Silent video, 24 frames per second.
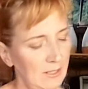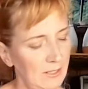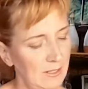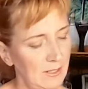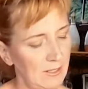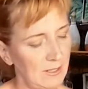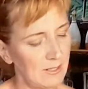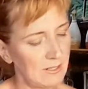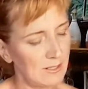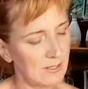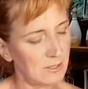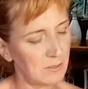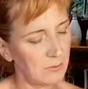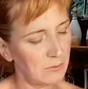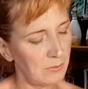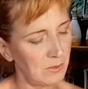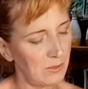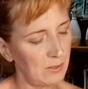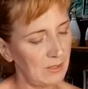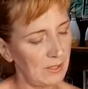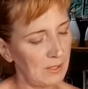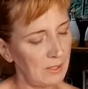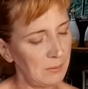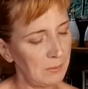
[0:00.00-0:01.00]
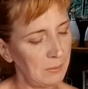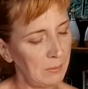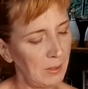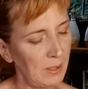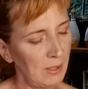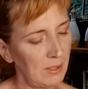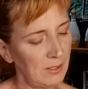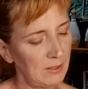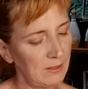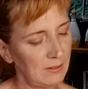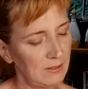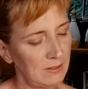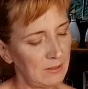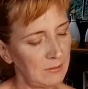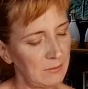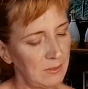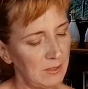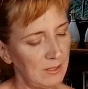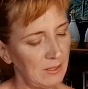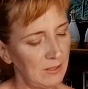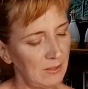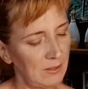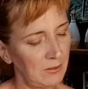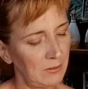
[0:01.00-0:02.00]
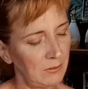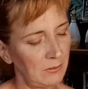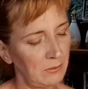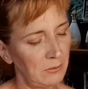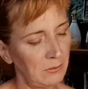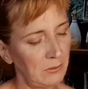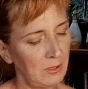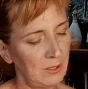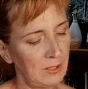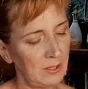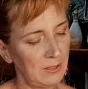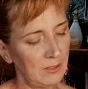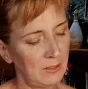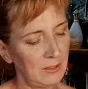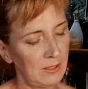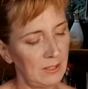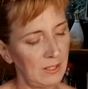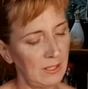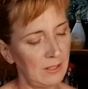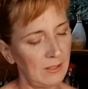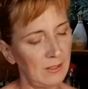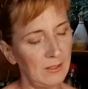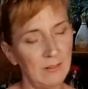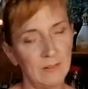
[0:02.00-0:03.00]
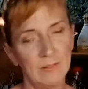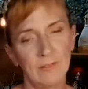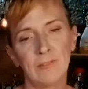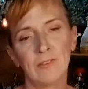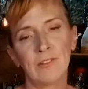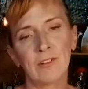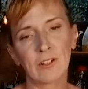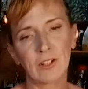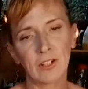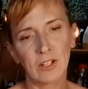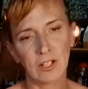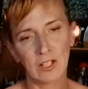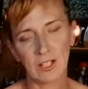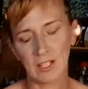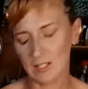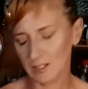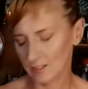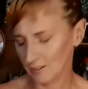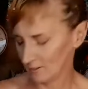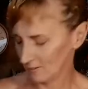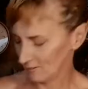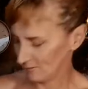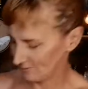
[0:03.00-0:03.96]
is the one that imparted to me a real love for cooking.